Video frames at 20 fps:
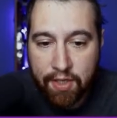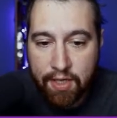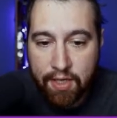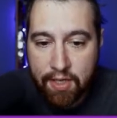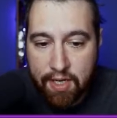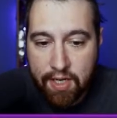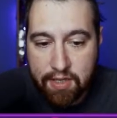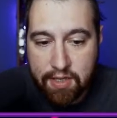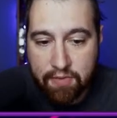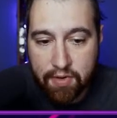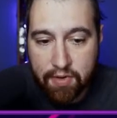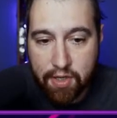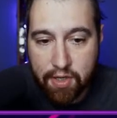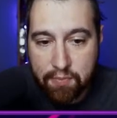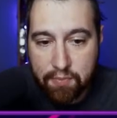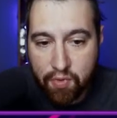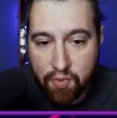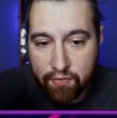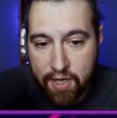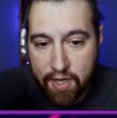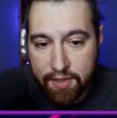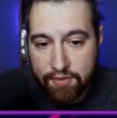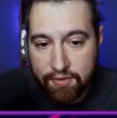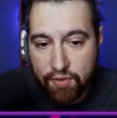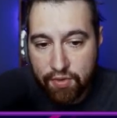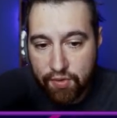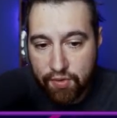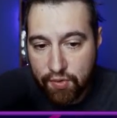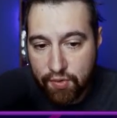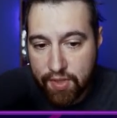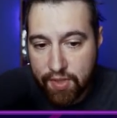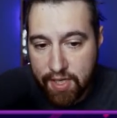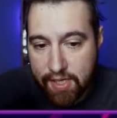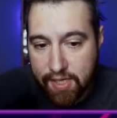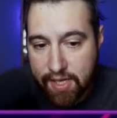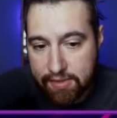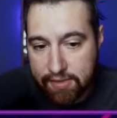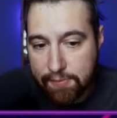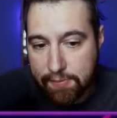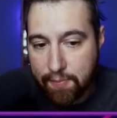and then we're going to move on to the
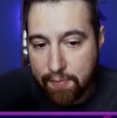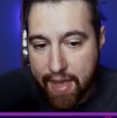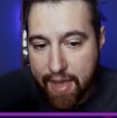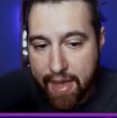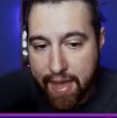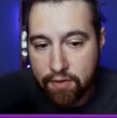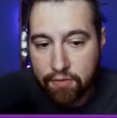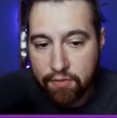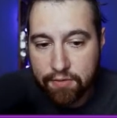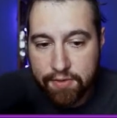next battle.